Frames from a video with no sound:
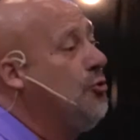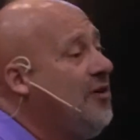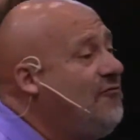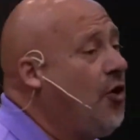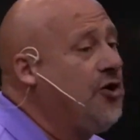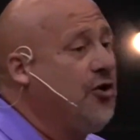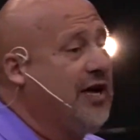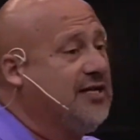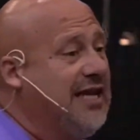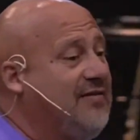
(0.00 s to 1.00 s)
before you
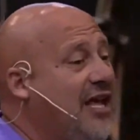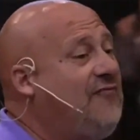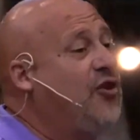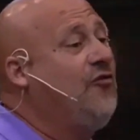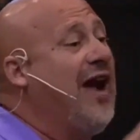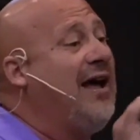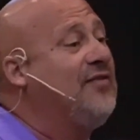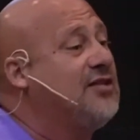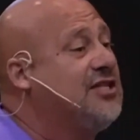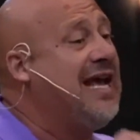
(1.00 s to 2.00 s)
get saved. If you've got
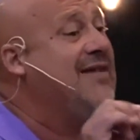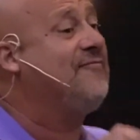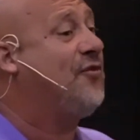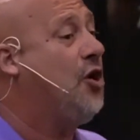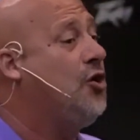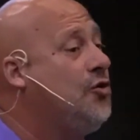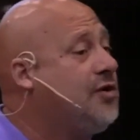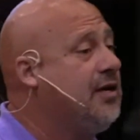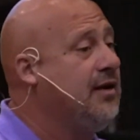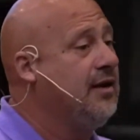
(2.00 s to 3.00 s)
the same
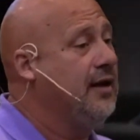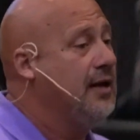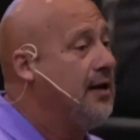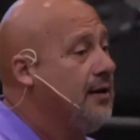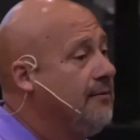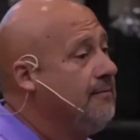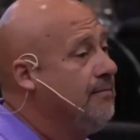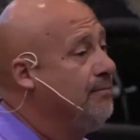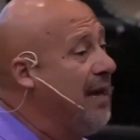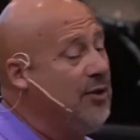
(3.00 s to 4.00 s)
fruit,
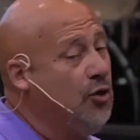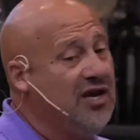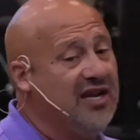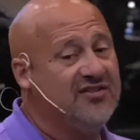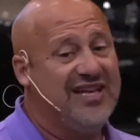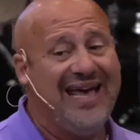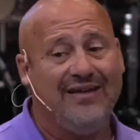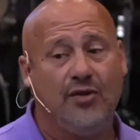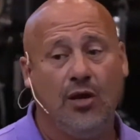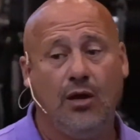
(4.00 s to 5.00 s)
maybe you didn't get saved.